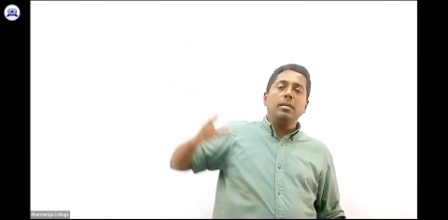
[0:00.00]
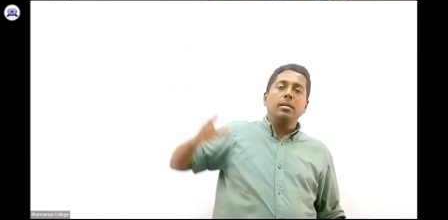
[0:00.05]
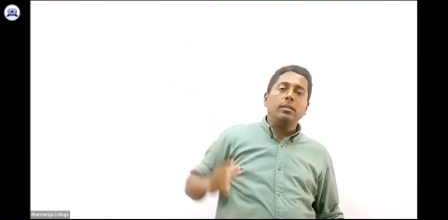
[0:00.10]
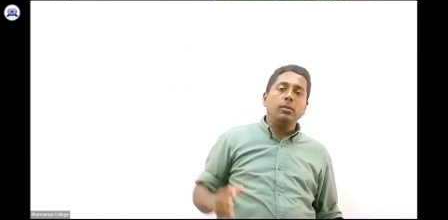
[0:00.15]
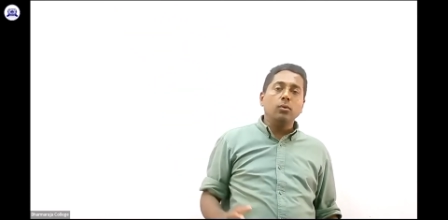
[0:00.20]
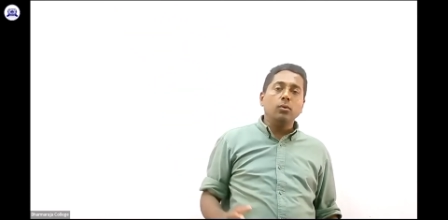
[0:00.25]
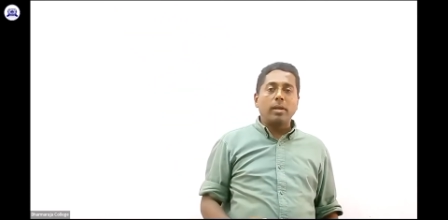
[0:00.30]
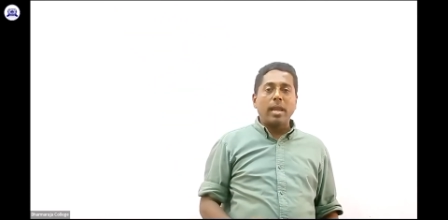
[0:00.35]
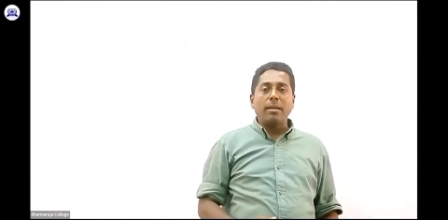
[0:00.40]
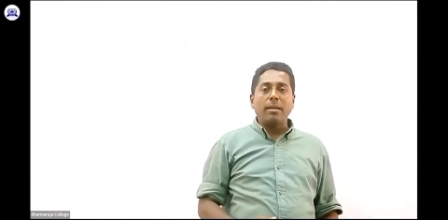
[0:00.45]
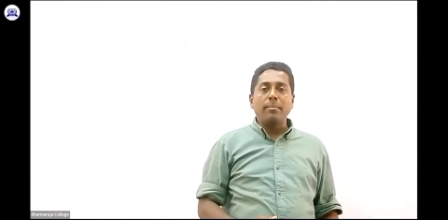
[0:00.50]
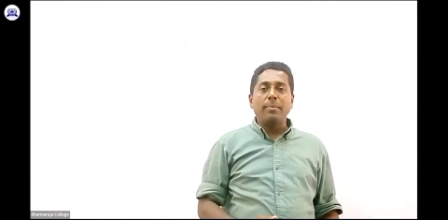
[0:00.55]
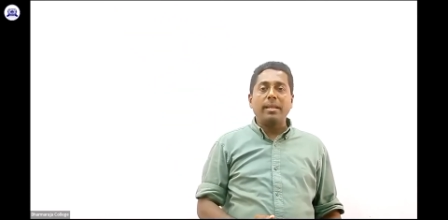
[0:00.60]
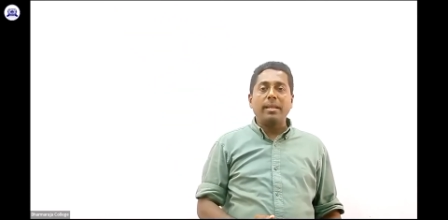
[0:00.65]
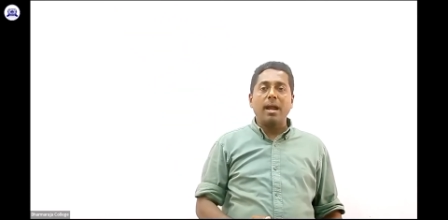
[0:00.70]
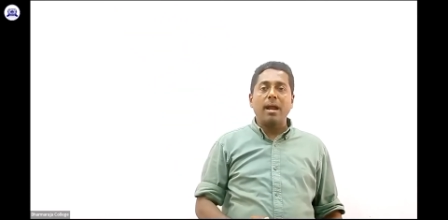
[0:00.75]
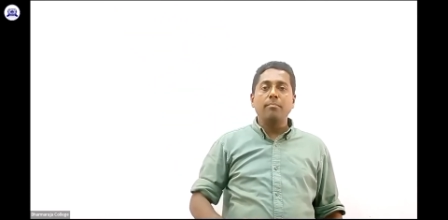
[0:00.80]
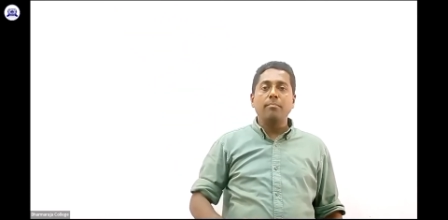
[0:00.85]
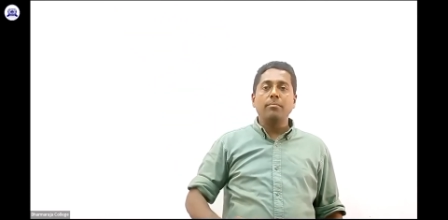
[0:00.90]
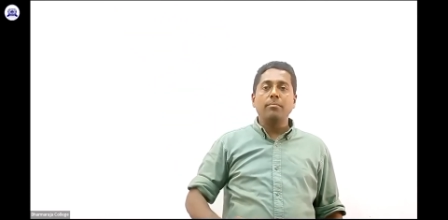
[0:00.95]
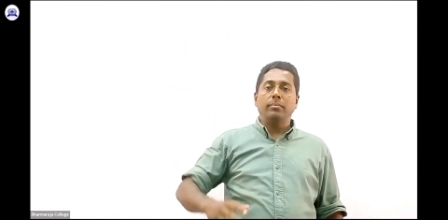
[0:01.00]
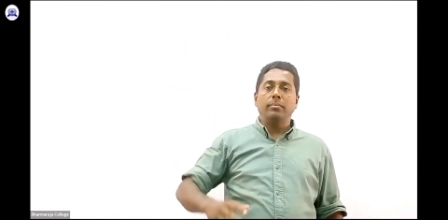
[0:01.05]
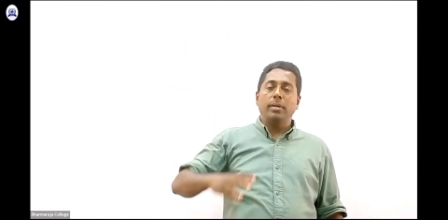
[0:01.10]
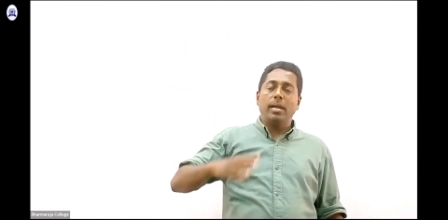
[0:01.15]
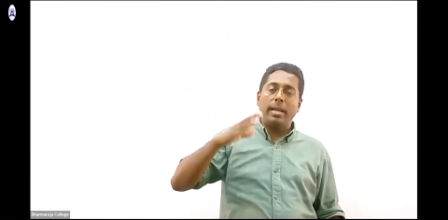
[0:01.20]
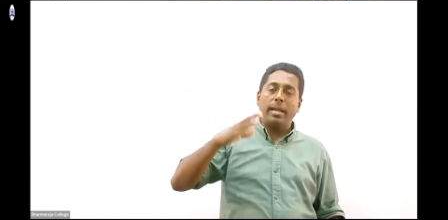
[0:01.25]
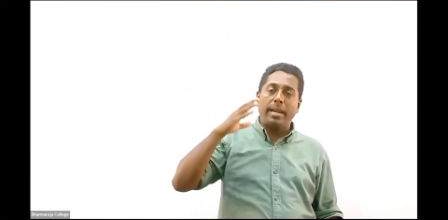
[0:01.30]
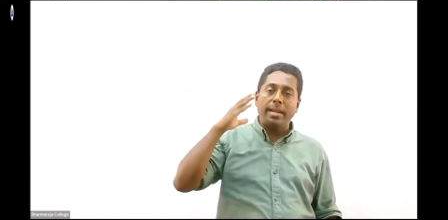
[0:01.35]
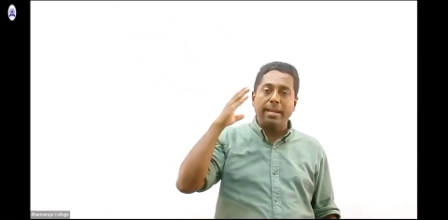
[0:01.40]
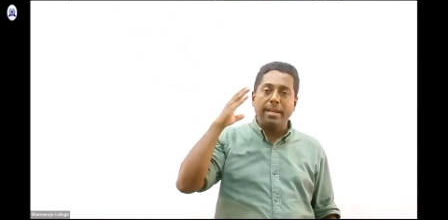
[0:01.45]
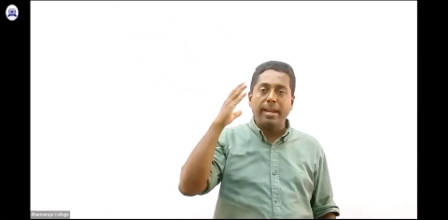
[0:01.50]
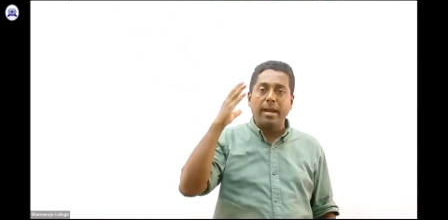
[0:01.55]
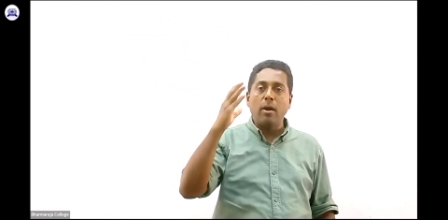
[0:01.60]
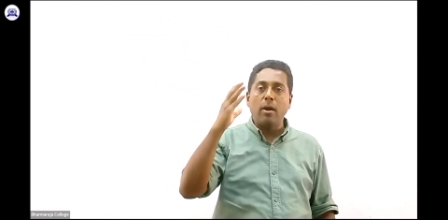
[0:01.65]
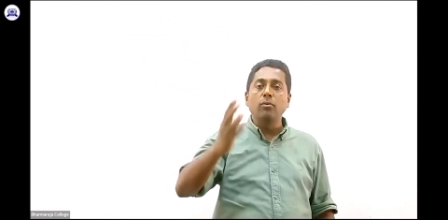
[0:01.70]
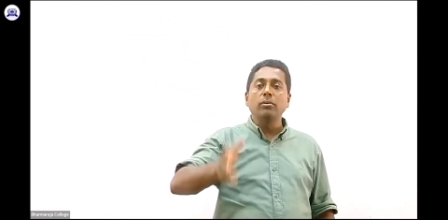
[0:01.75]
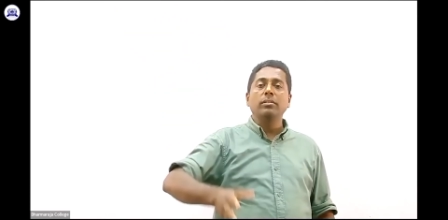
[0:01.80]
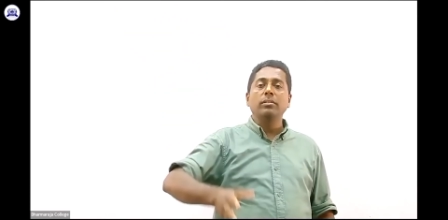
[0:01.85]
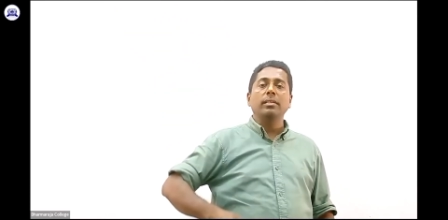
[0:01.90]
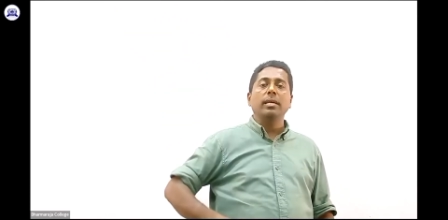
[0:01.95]
you can become an
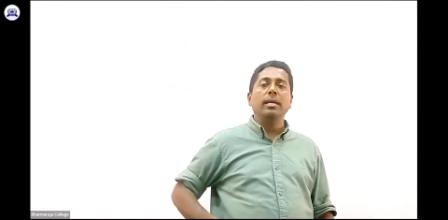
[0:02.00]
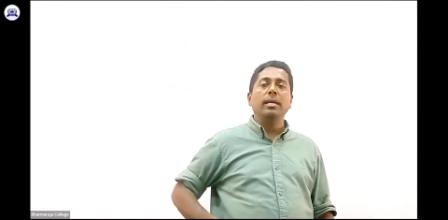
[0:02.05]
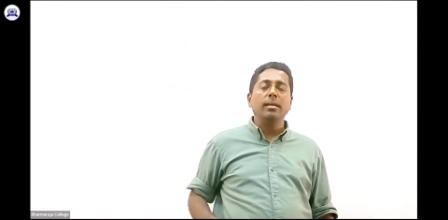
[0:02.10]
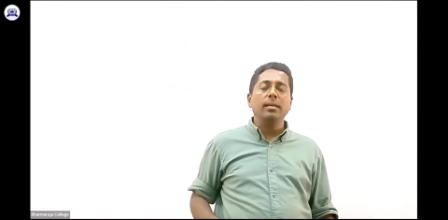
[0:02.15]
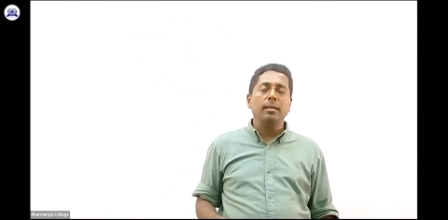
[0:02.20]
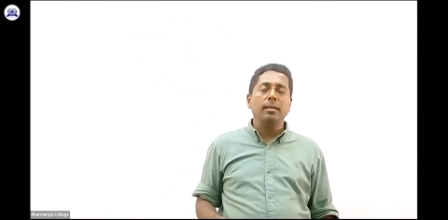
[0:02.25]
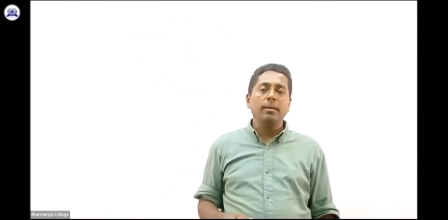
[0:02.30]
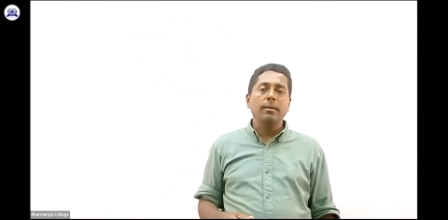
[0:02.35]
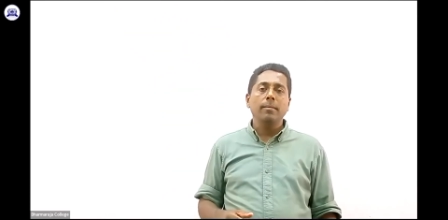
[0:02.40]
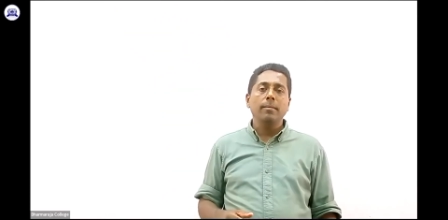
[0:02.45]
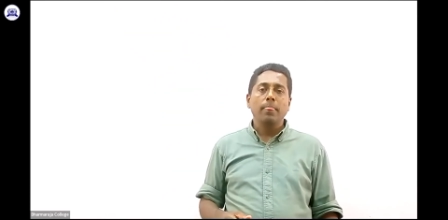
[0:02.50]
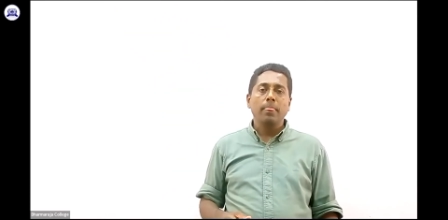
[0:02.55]
announcer,